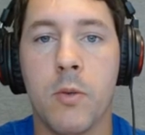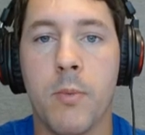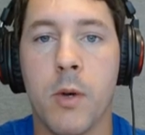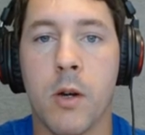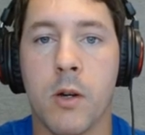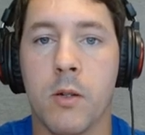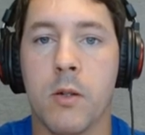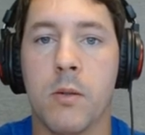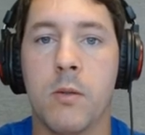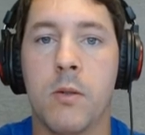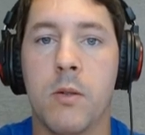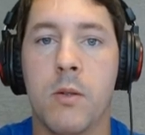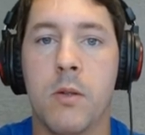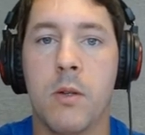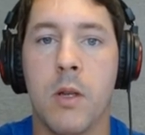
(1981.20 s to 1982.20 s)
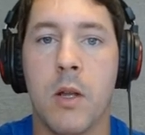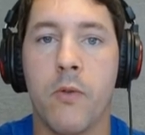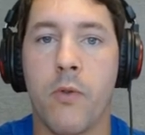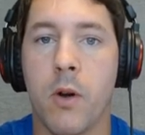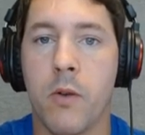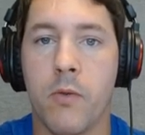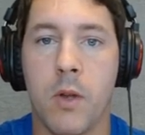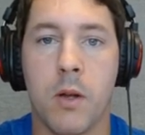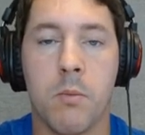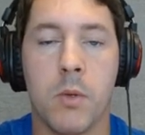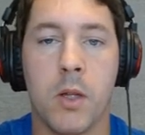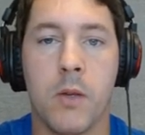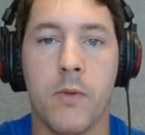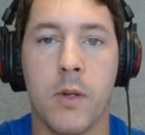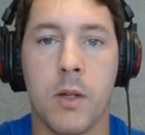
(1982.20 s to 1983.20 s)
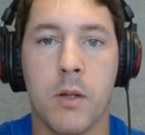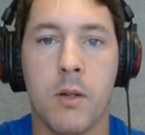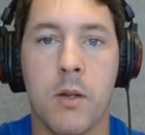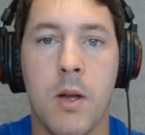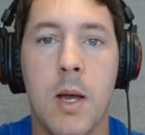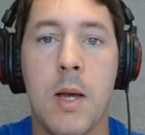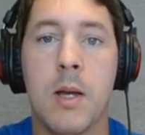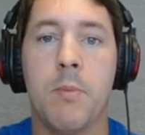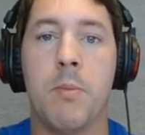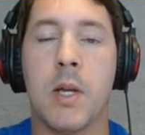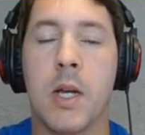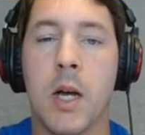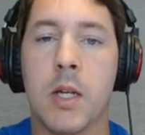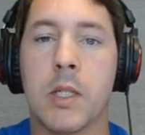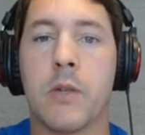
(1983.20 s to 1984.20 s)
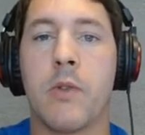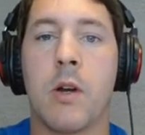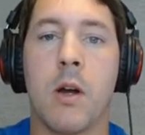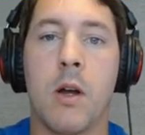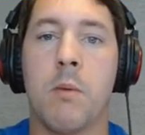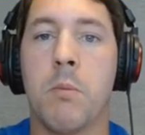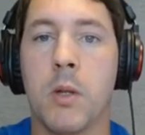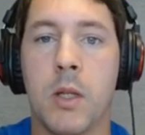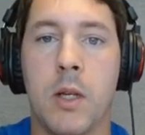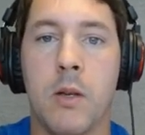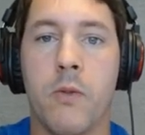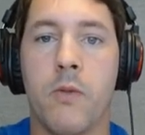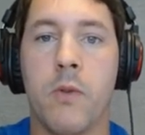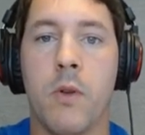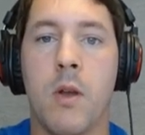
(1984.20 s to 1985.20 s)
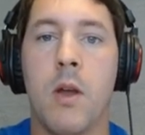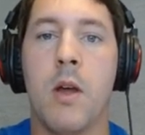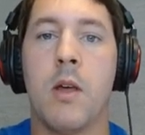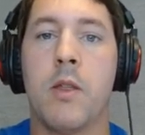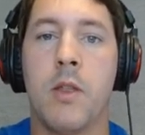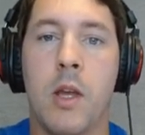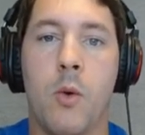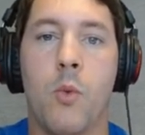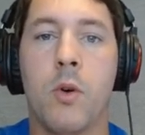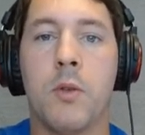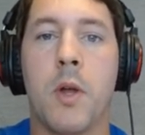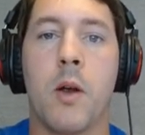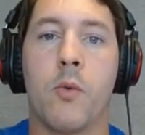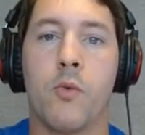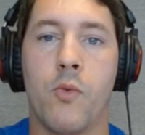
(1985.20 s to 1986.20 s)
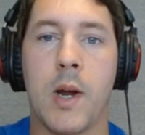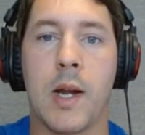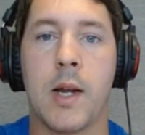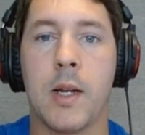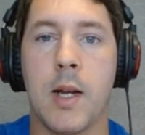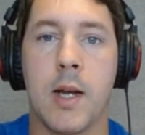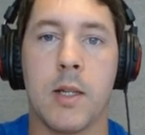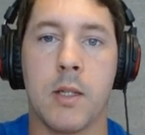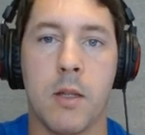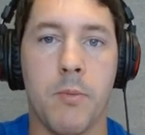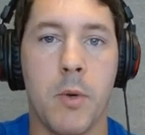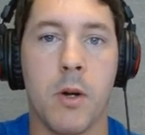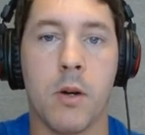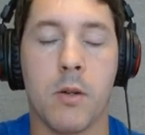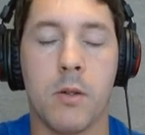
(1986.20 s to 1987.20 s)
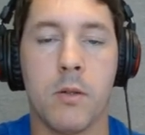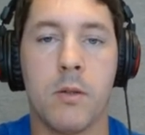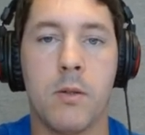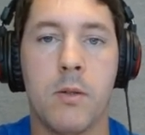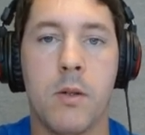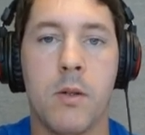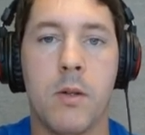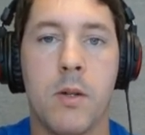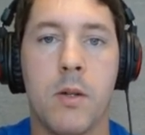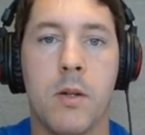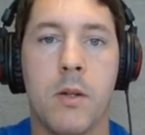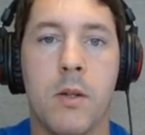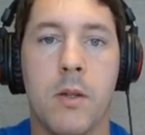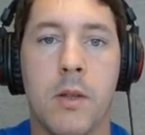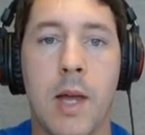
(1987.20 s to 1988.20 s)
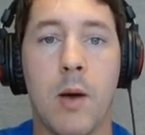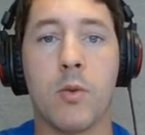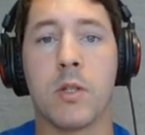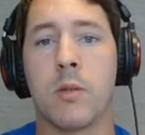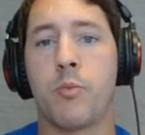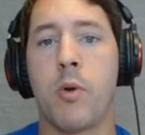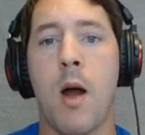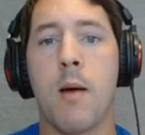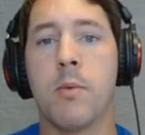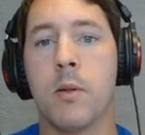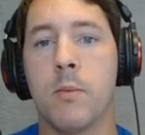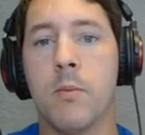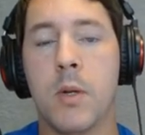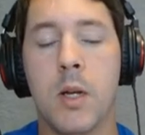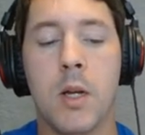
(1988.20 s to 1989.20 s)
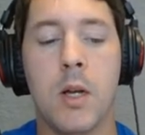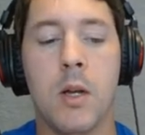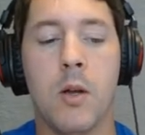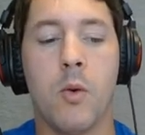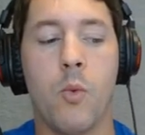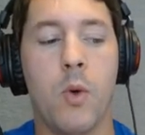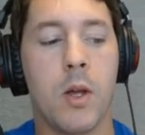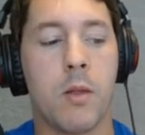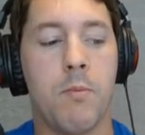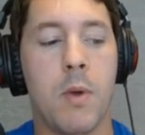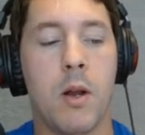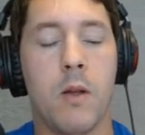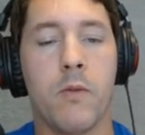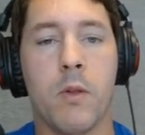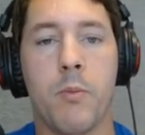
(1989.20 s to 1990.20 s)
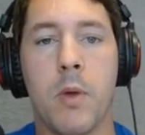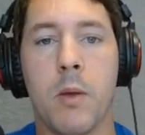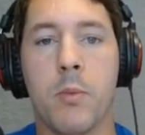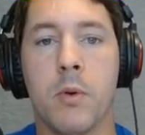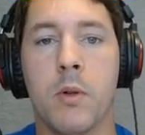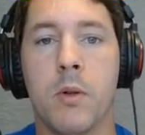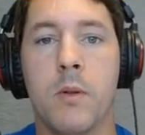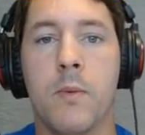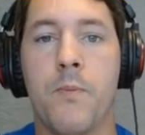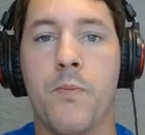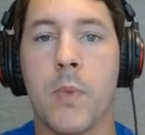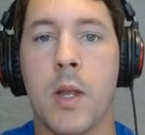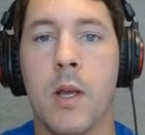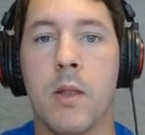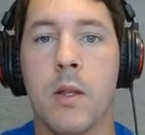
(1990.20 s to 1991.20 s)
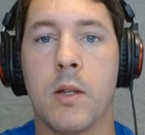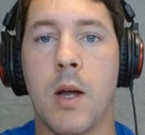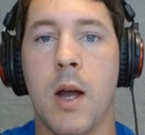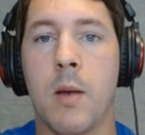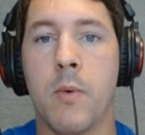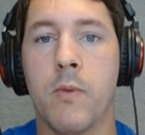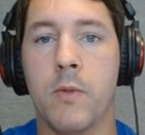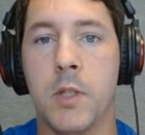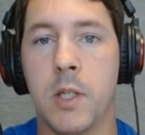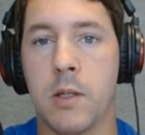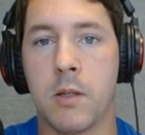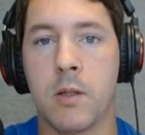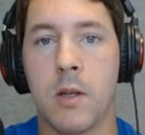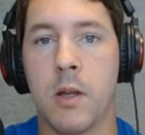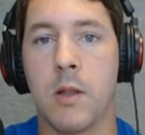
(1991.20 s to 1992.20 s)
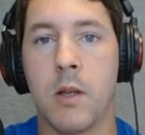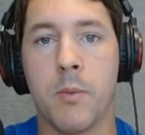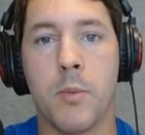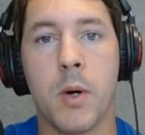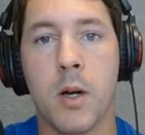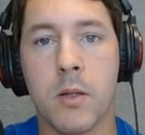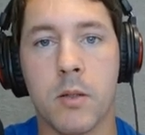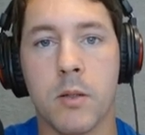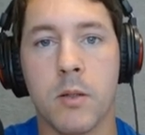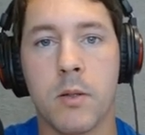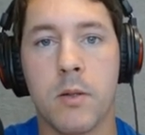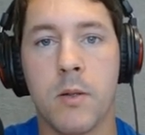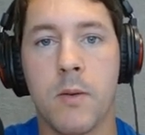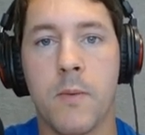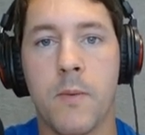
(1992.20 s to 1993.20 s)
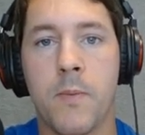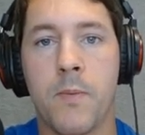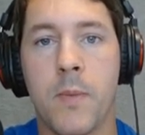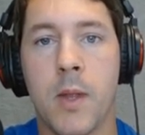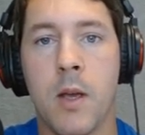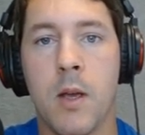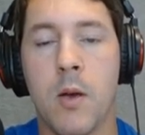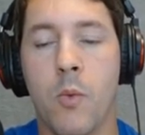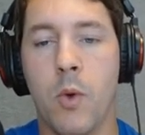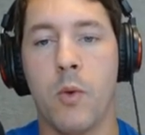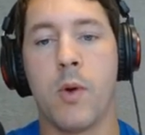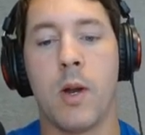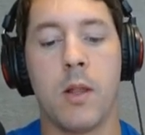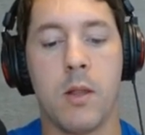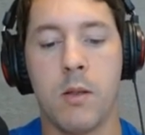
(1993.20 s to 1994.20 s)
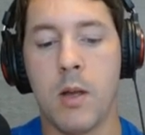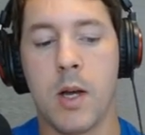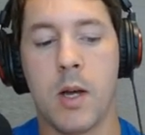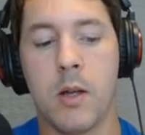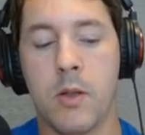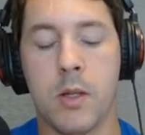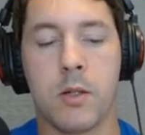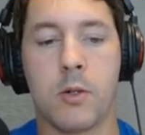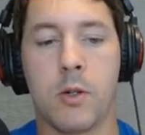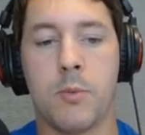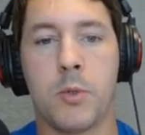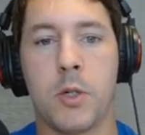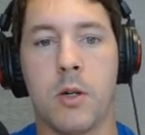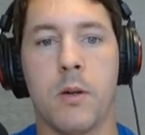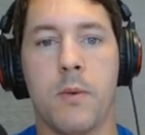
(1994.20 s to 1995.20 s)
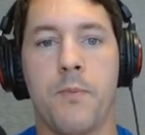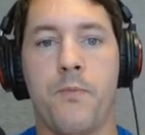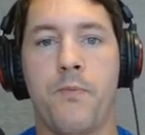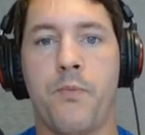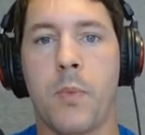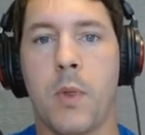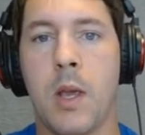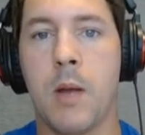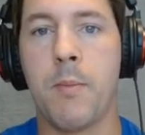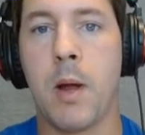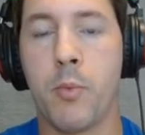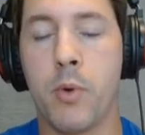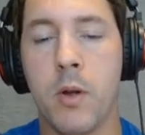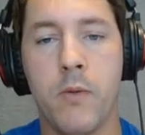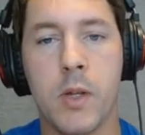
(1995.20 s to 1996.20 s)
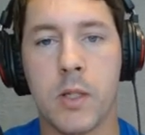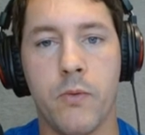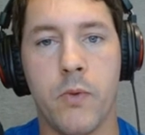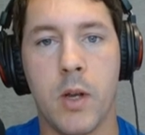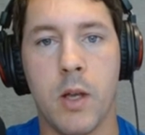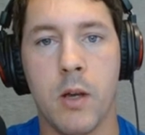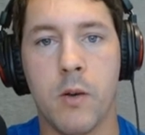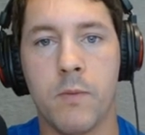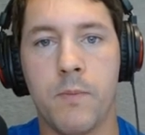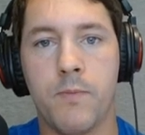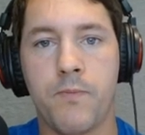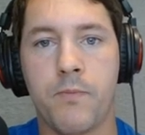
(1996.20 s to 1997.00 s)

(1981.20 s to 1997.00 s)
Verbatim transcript: a miracle in front of the unbelieving, because of their unbelief, they will not recognize the miracle. That was the problem with many of the people in the time of Jesus and the apostles. We read the scripture in my previous video